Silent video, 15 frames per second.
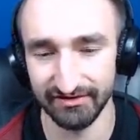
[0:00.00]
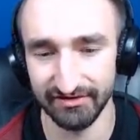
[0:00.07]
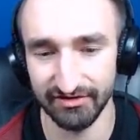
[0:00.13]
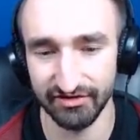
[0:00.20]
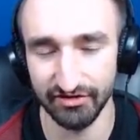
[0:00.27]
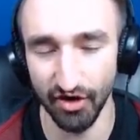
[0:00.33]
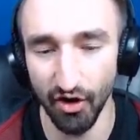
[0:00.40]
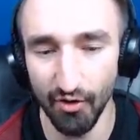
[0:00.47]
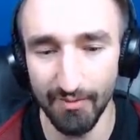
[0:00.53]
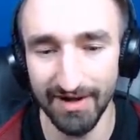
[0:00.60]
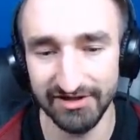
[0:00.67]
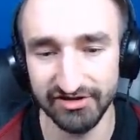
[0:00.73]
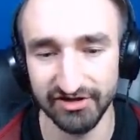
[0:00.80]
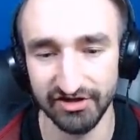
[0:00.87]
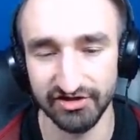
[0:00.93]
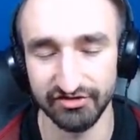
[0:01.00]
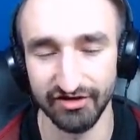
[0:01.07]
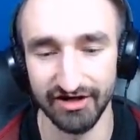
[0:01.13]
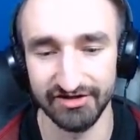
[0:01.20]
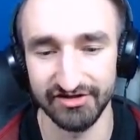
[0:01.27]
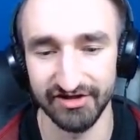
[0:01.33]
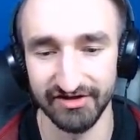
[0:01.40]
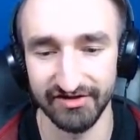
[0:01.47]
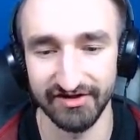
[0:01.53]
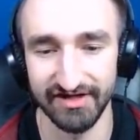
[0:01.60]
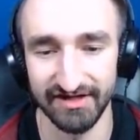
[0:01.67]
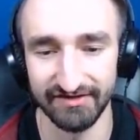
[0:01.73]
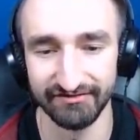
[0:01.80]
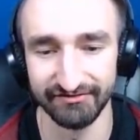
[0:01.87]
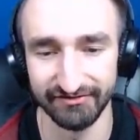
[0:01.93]
so much destruction,
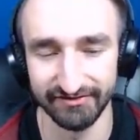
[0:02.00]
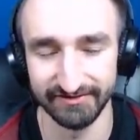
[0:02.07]
Steve.